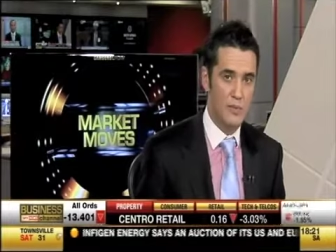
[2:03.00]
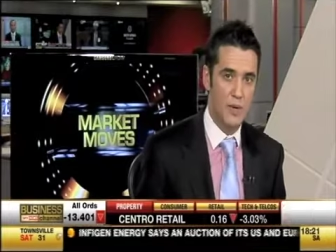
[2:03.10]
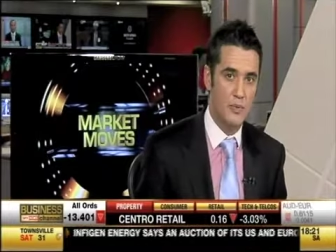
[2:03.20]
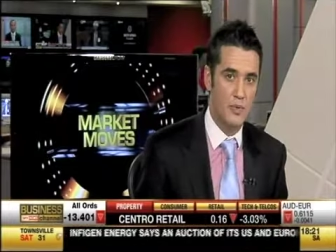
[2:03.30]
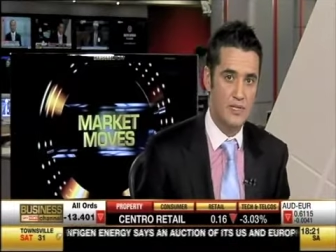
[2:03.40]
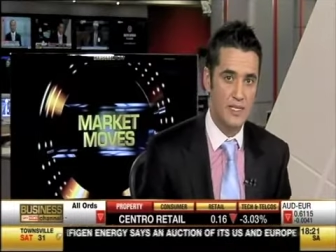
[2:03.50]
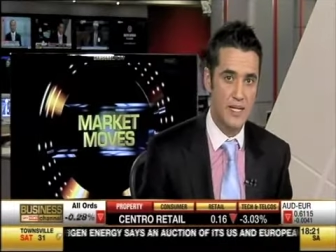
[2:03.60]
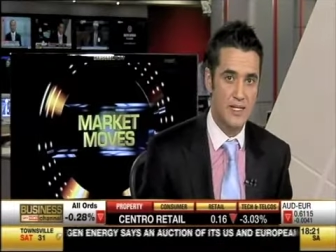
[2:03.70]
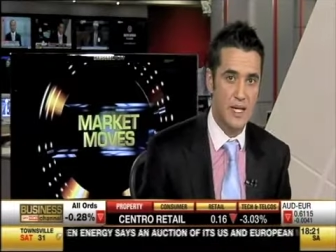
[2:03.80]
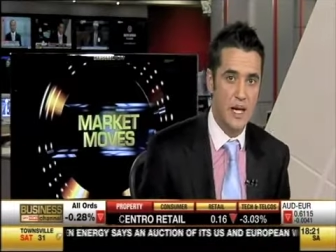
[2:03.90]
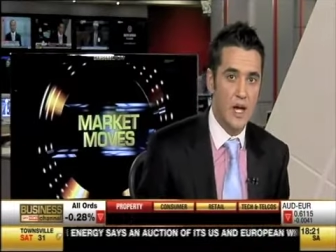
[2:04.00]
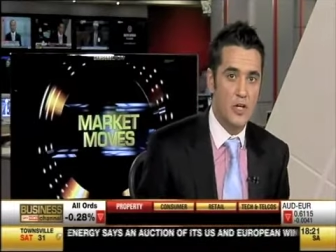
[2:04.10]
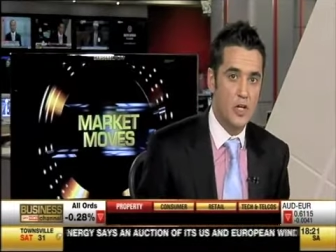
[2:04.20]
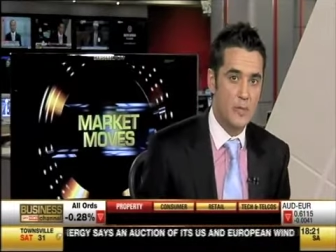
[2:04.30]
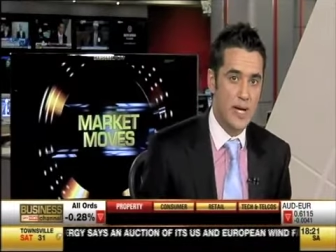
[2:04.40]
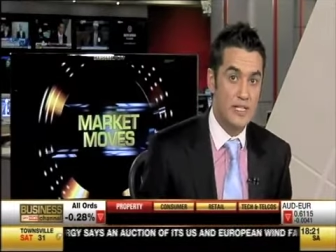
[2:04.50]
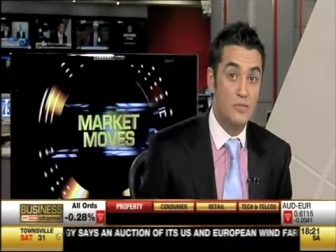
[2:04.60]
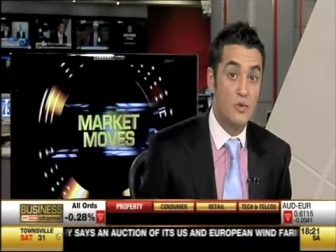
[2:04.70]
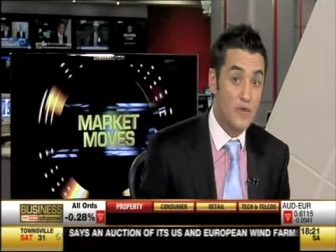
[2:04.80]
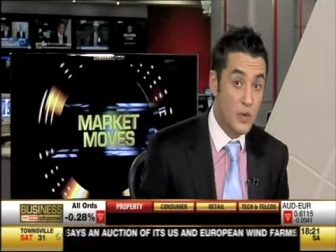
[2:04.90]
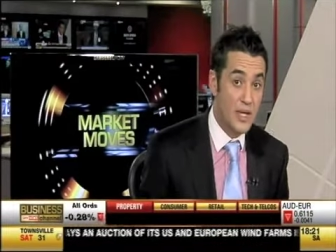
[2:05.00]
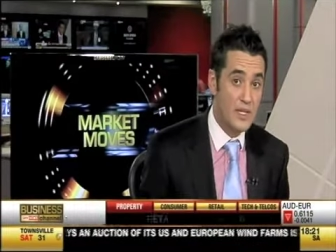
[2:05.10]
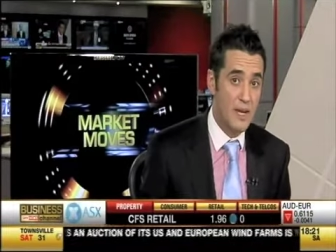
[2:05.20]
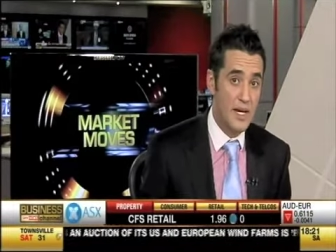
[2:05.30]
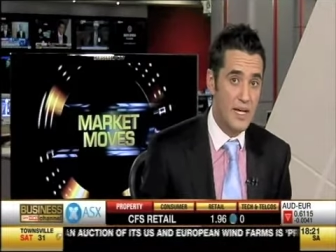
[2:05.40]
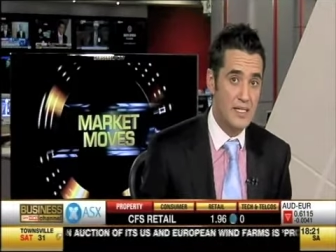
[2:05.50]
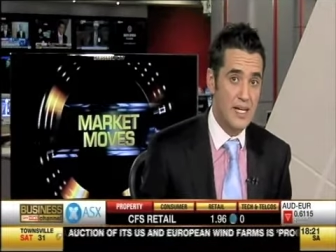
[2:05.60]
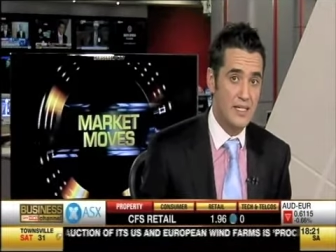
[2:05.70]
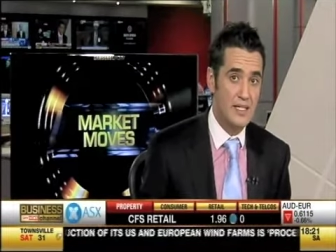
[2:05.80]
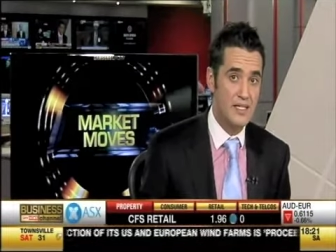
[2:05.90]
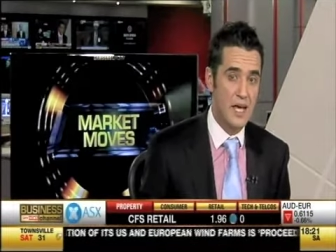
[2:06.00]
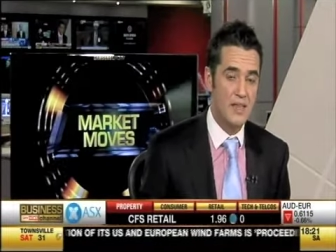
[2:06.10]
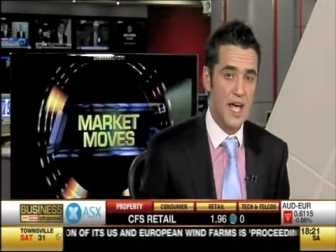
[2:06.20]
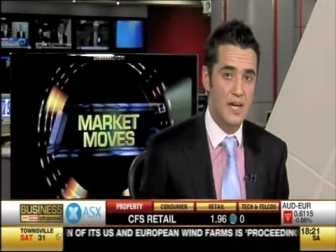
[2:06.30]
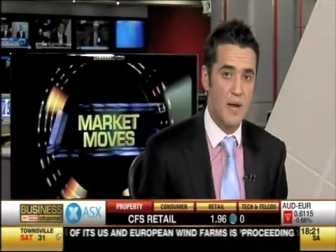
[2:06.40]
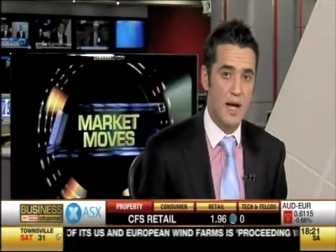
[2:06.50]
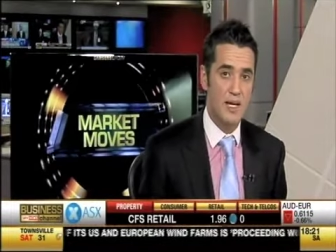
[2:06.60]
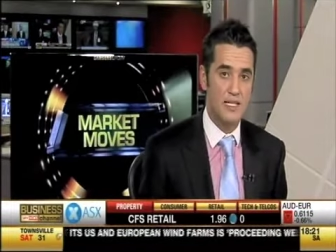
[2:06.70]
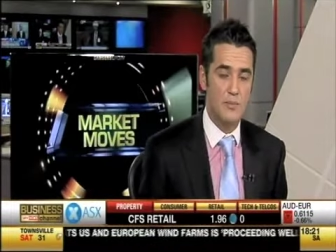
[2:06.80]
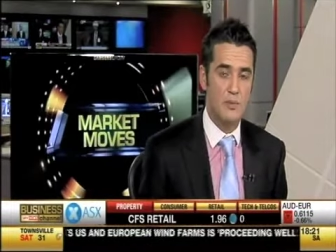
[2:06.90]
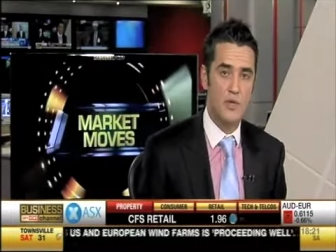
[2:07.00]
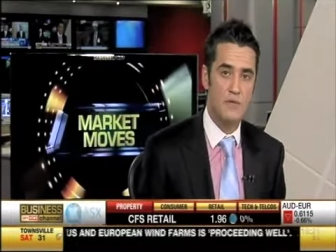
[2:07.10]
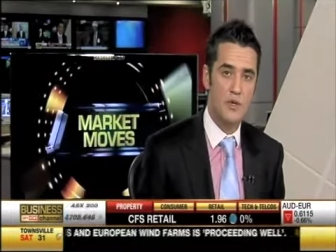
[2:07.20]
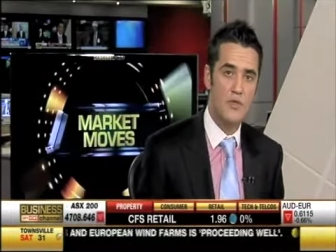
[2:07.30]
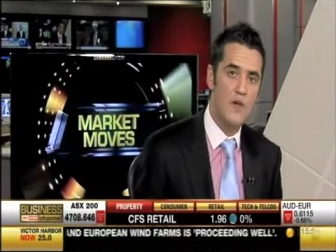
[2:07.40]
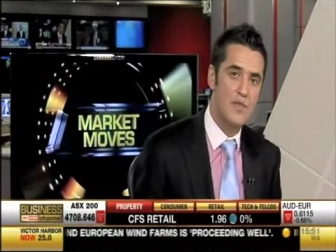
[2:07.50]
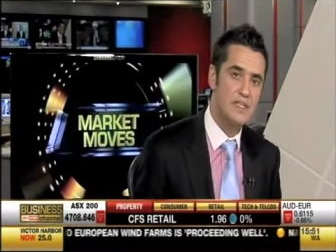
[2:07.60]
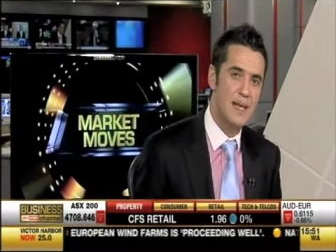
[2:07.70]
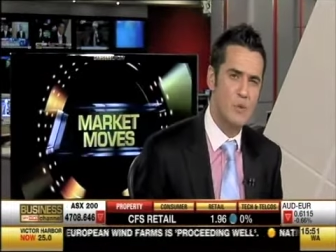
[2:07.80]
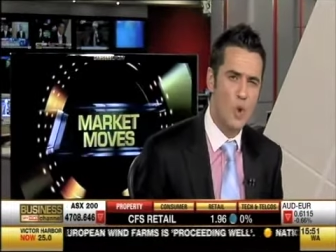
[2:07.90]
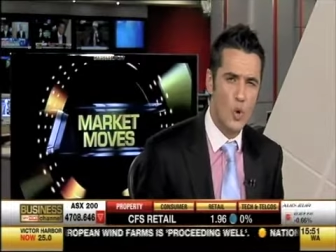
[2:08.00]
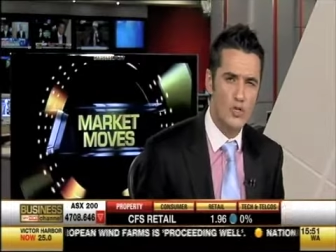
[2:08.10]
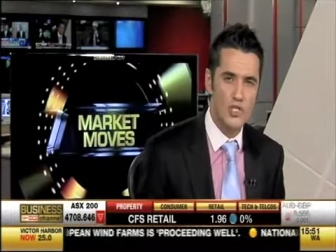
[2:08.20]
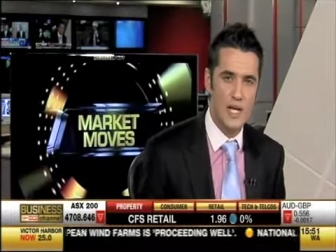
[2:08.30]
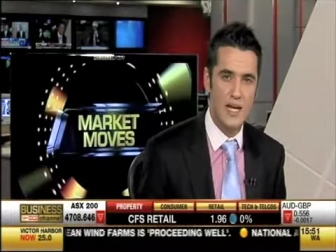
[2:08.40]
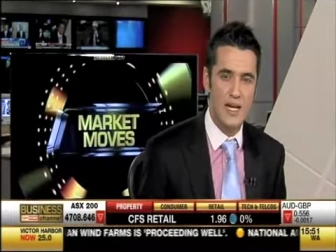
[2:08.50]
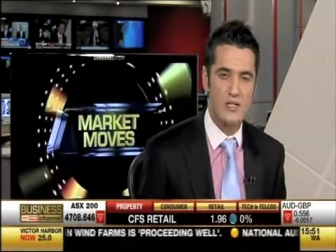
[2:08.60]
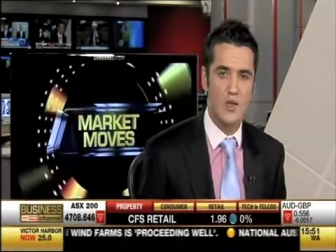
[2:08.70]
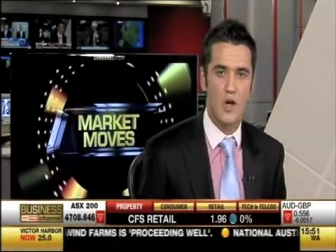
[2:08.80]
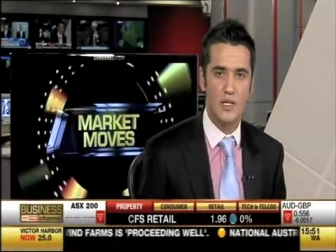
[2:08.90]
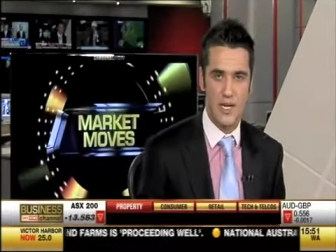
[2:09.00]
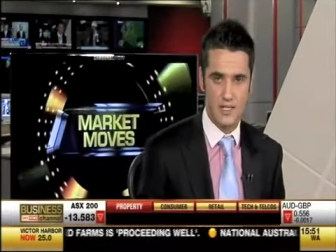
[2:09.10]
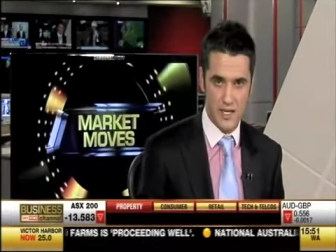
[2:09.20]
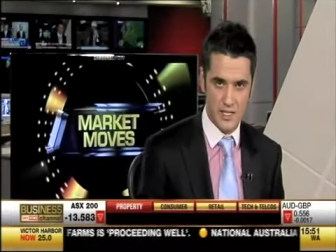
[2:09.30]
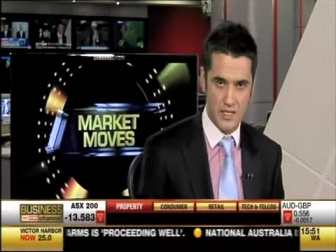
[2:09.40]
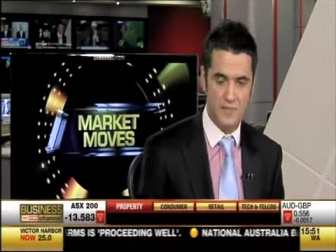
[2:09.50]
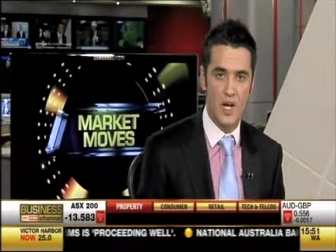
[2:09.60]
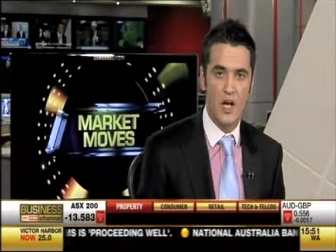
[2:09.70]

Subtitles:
up by 0.6%. UBS reviewing the media sector, saying the ad market is improving, although there's some caution heading into the holiday season.